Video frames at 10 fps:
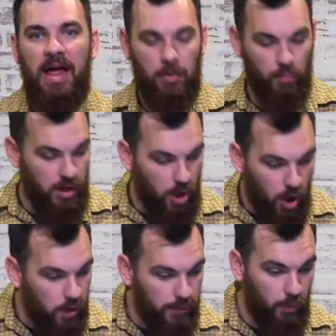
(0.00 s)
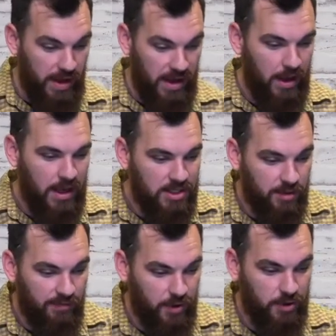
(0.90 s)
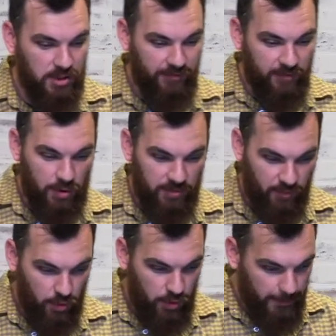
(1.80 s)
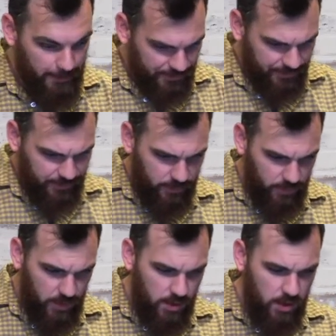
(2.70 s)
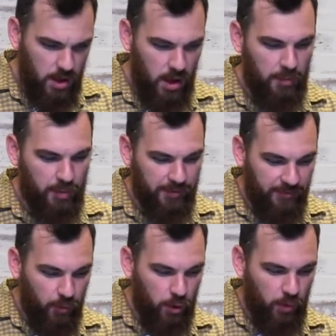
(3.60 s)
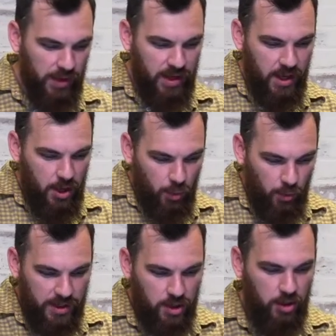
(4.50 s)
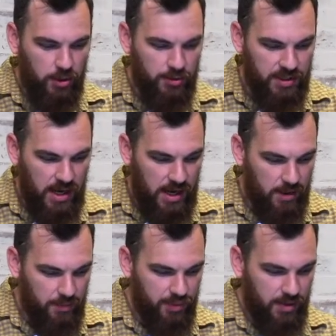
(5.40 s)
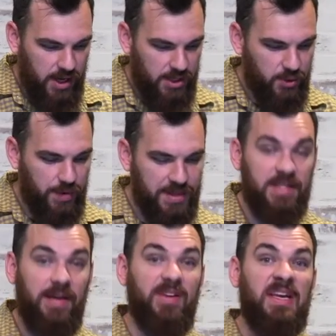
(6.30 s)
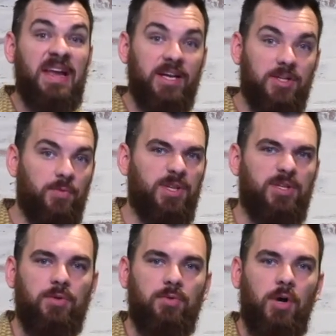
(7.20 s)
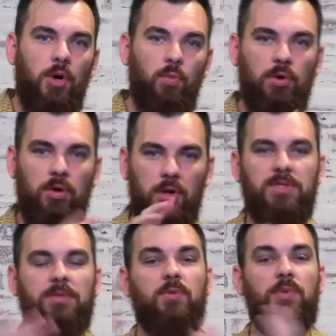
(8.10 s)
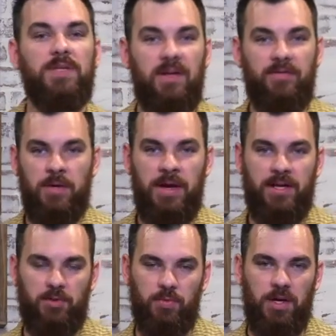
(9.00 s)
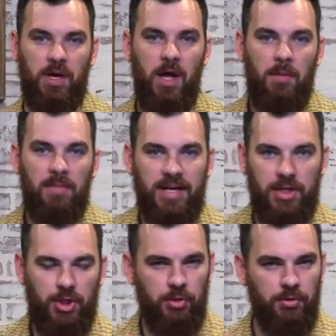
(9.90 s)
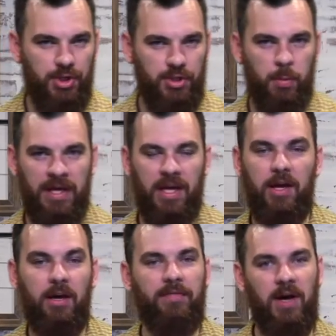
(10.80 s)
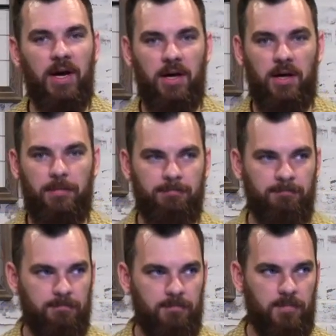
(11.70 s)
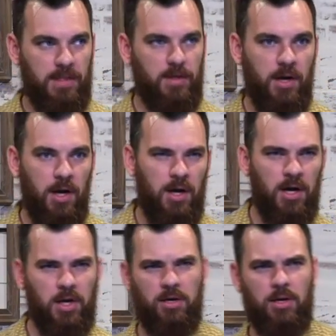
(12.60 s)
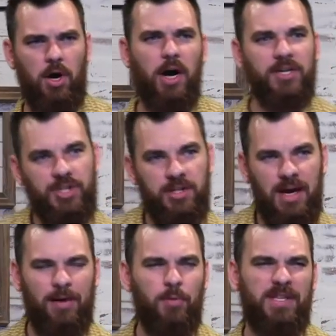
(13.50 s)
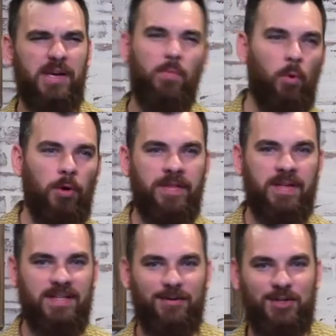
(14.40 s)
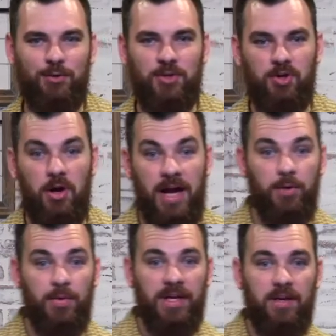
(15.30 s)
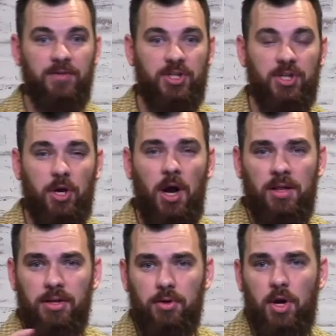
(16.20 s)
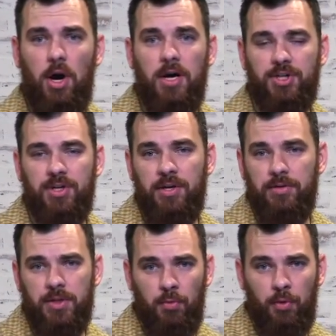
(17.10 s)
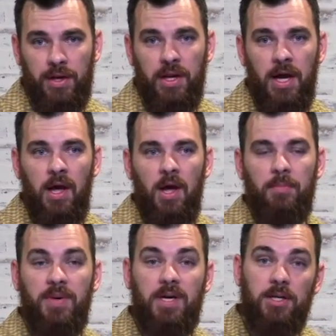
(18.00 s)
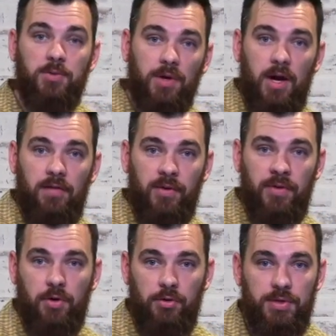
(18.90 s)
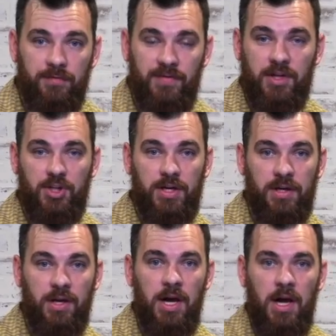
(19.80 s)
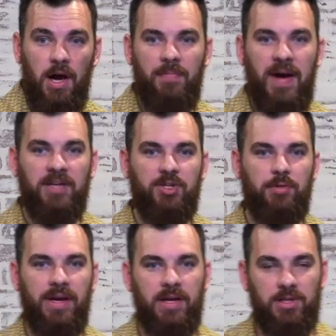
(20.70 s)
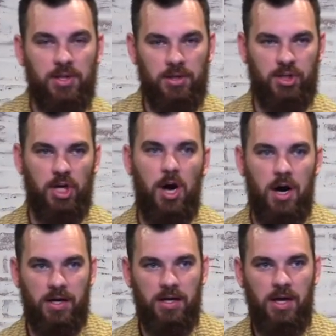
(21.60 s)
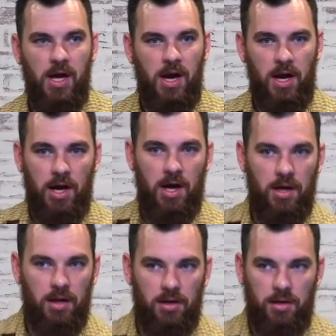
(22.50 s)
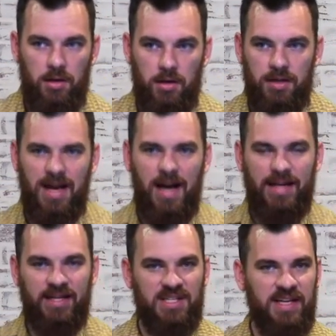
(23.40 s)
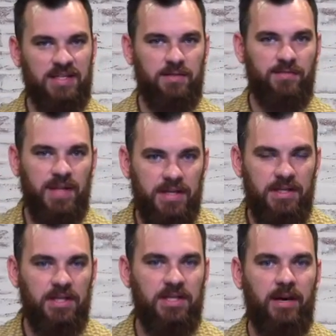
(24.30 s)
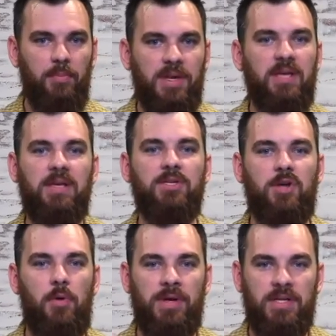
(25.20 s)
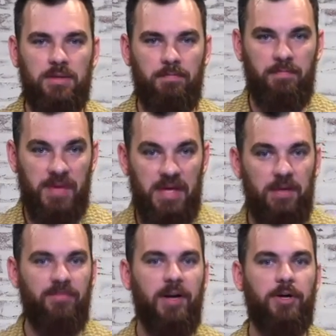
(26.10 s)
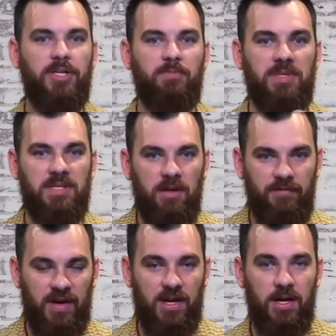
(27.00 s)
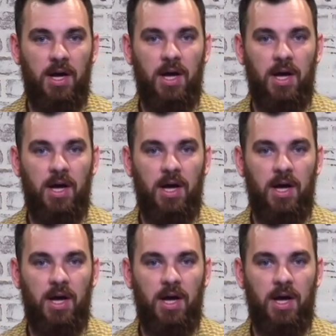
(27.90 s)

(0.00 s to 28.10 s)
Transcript: and run all the way to verse 44 before we close up 27 next week. So we'll close up 27 next week. But I do just want to give a caution. I don't want to say warning. That sounds too strong. I do want to give just a little caution here this morning. Because we're covering the crucifixion, Pastor Nick is going to talk not extensively in detail, but he is going to be very specific.